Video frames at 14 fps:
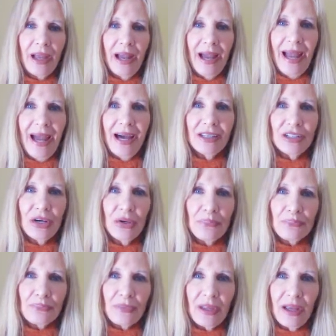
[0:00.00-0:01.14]

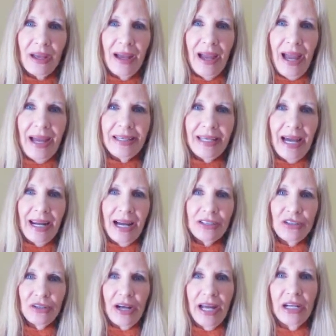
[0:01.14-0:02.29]
And yet, as
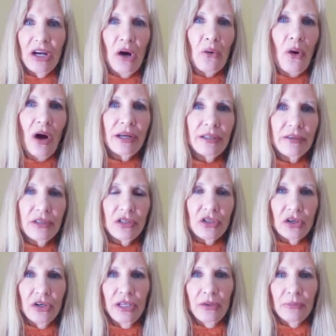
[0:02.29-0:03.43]
you kind of go on to the journey,